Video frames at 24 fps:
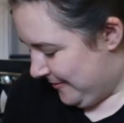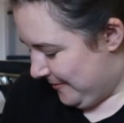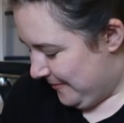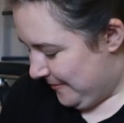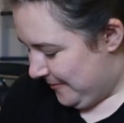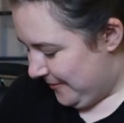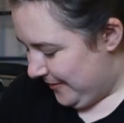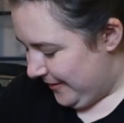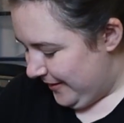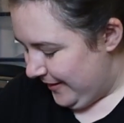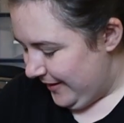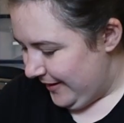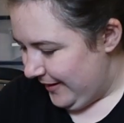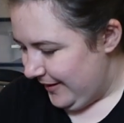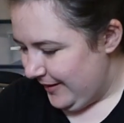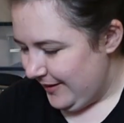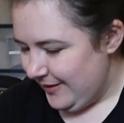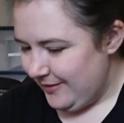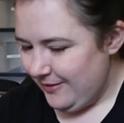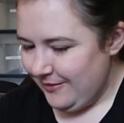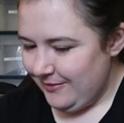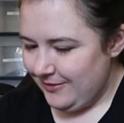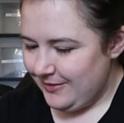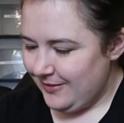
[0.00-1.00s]

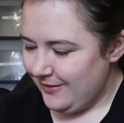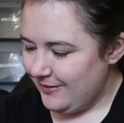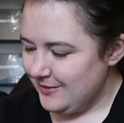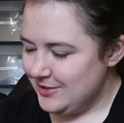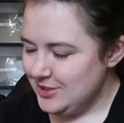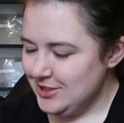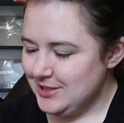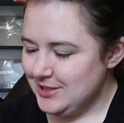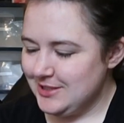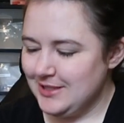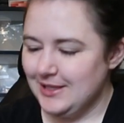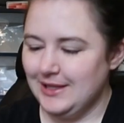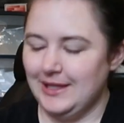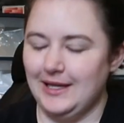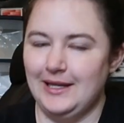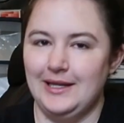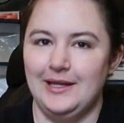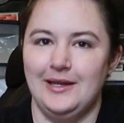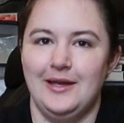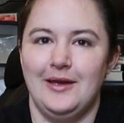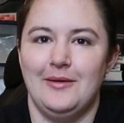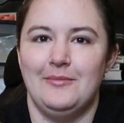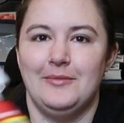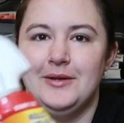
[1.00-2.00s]
But then to just clean
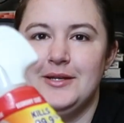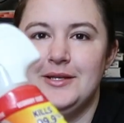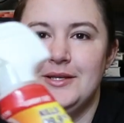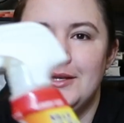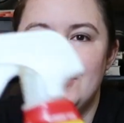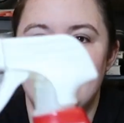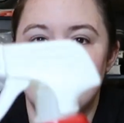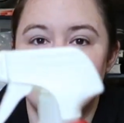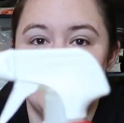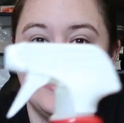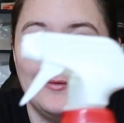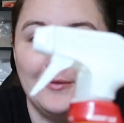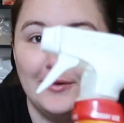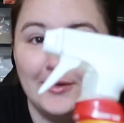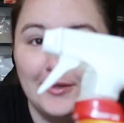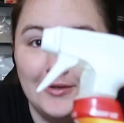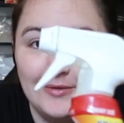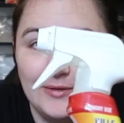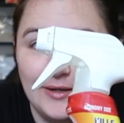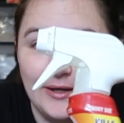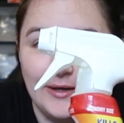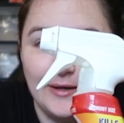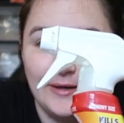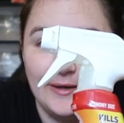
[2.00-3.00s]
it, I'm gonna use
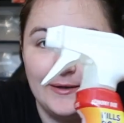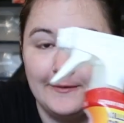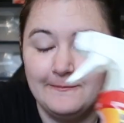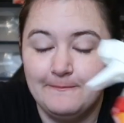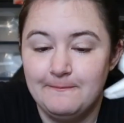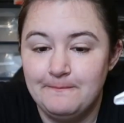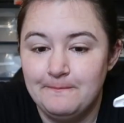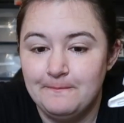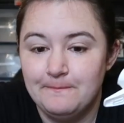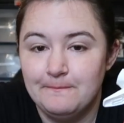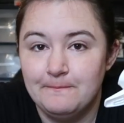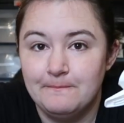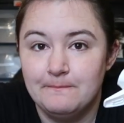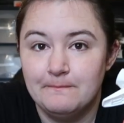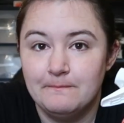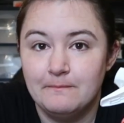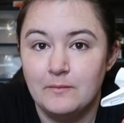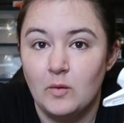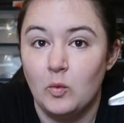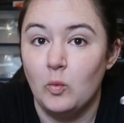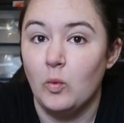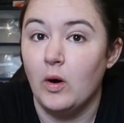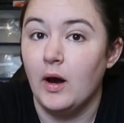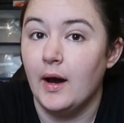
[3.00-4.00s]
409.
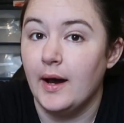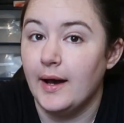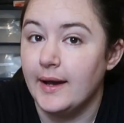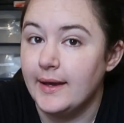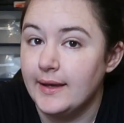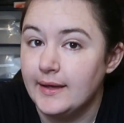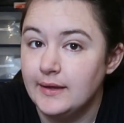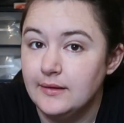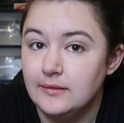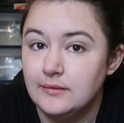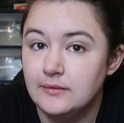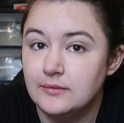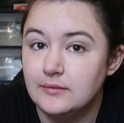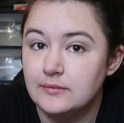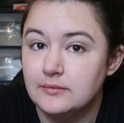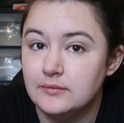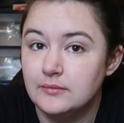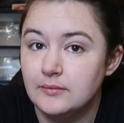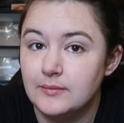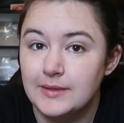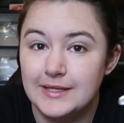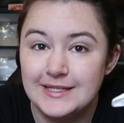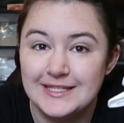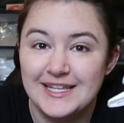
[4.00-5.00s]
Why?
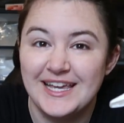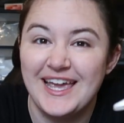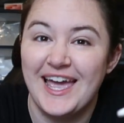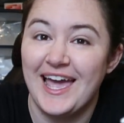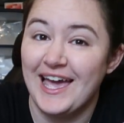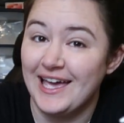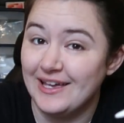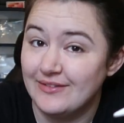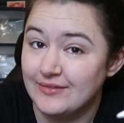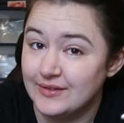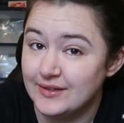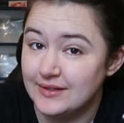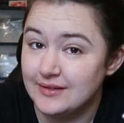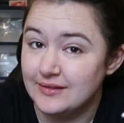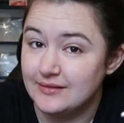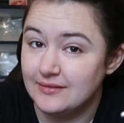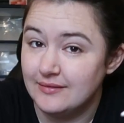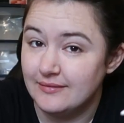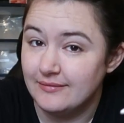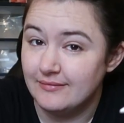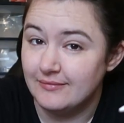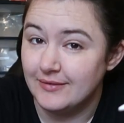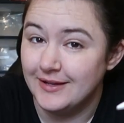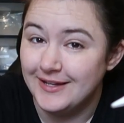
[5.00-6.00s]
Because I have
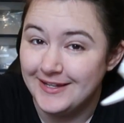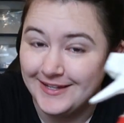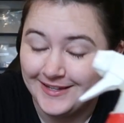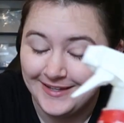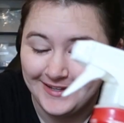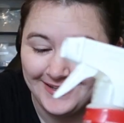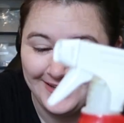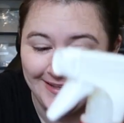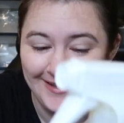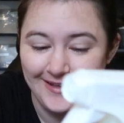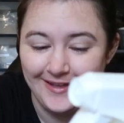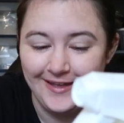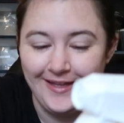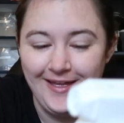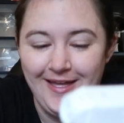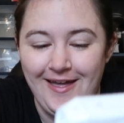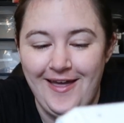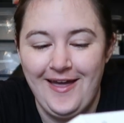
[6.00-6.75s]
it.